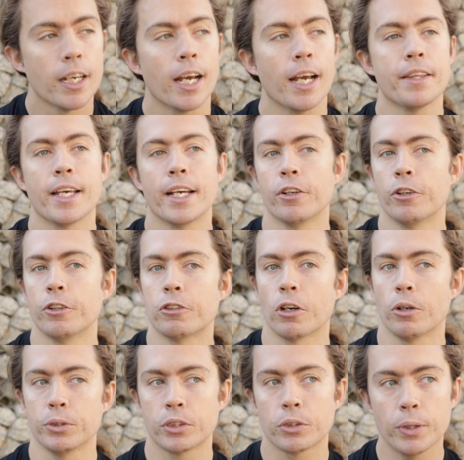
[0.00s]
and they don't
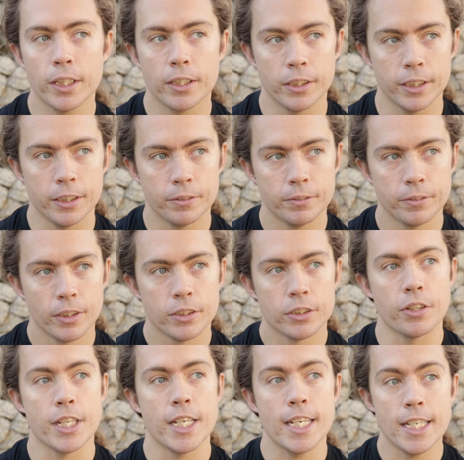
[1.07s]
grow as quickly. So the